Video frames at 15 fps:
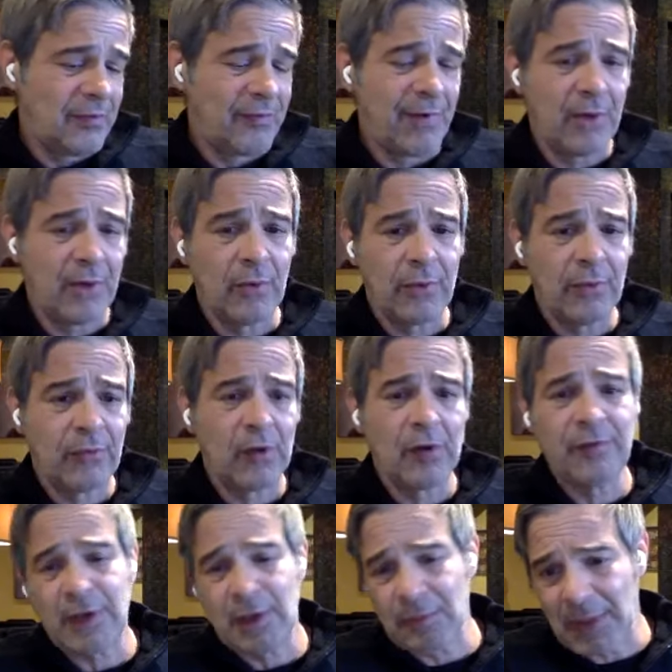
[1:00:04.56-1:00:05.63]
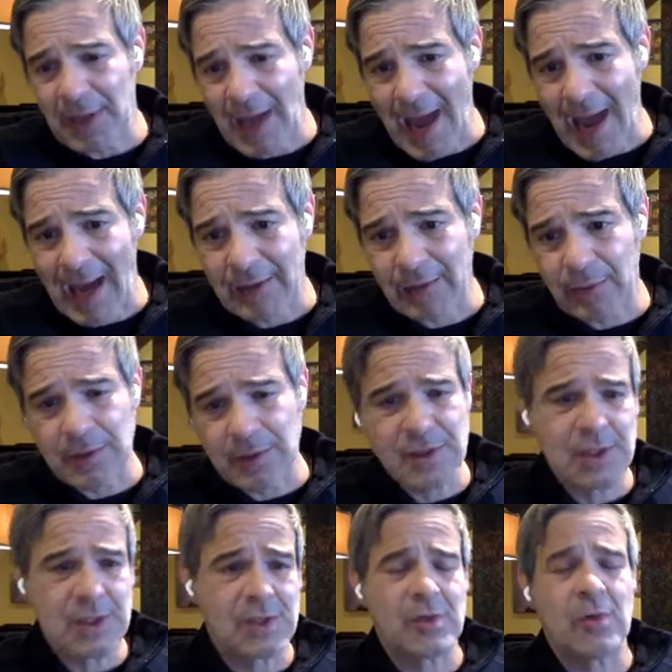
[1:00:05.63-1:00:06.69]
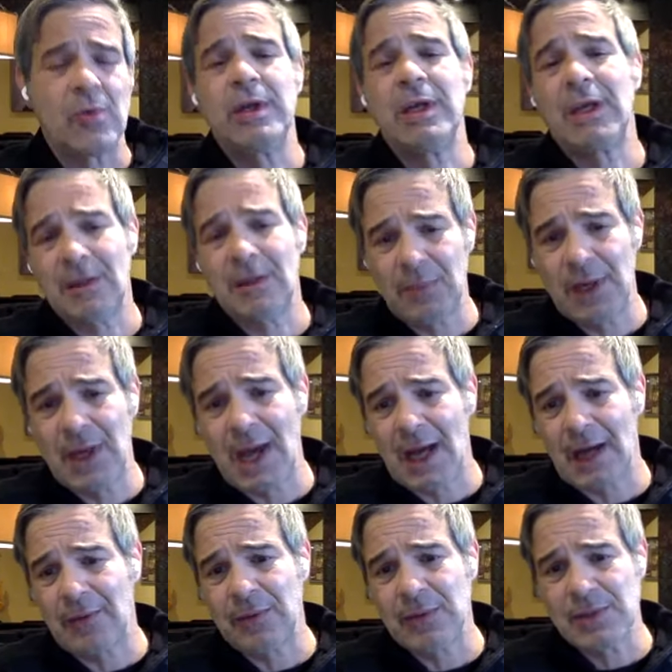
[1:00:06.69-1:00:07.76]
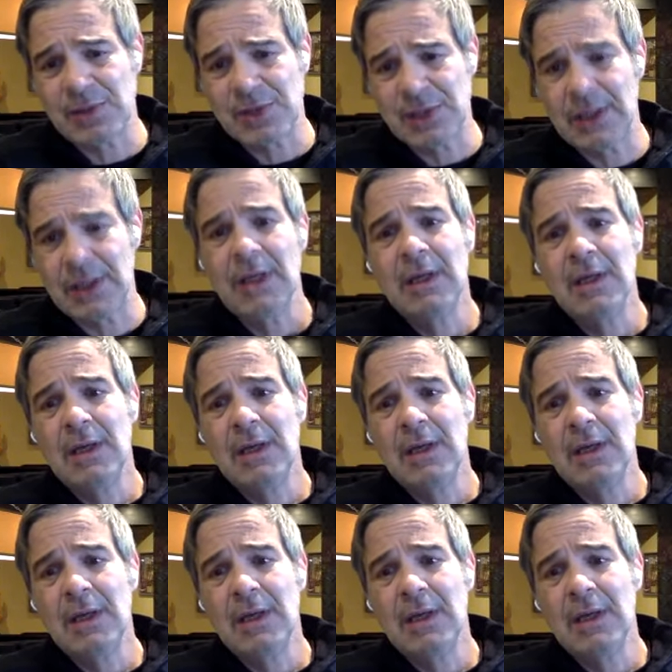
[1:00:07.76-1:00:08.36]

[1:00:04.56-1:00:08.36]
the Federal Reserve can be hacked, when you see Sony can be hacked, when you see